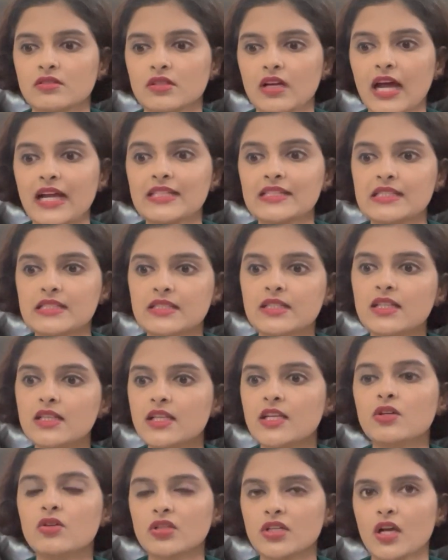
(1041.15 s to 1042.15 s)
and still they
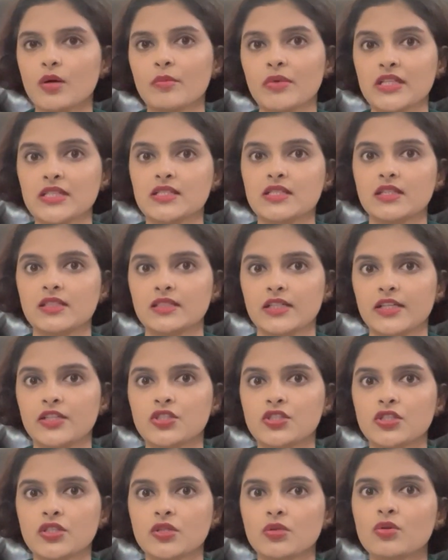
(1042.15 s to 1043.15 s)
don't come and sit
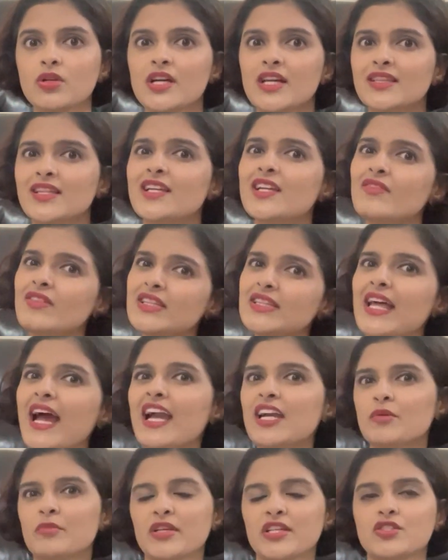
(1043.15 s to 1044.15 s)
next to you, then even
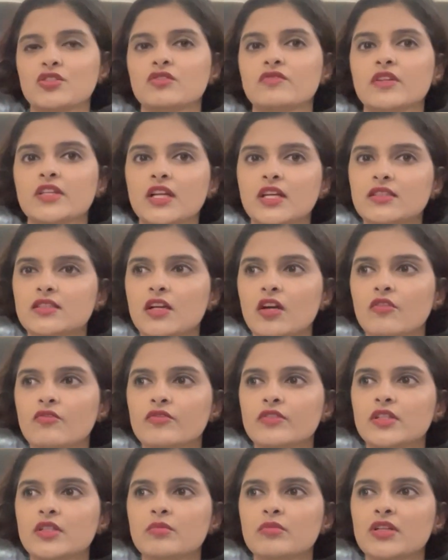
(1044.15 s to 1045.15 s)
that makes you feel
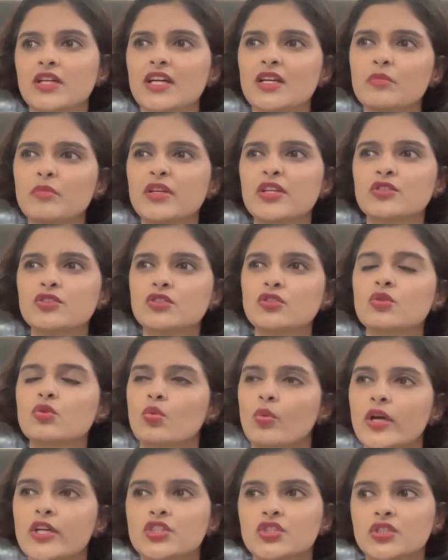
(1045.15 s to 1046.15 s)
uncomfortable and makes you
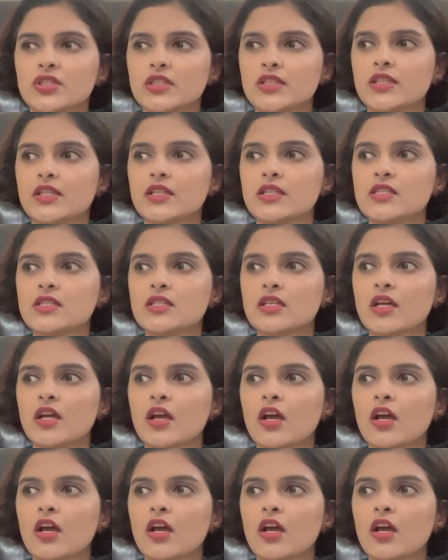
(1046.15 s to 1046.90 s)
question things.